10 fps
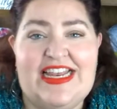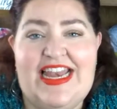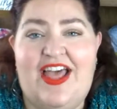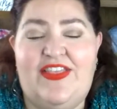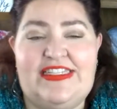
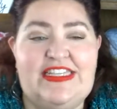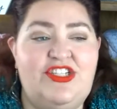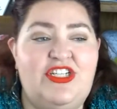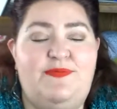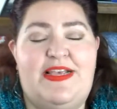Now this is
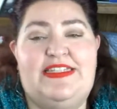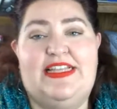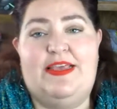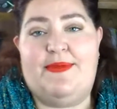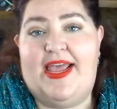just
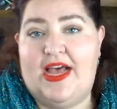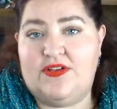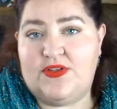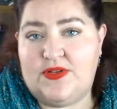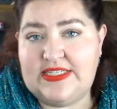basically my
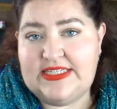household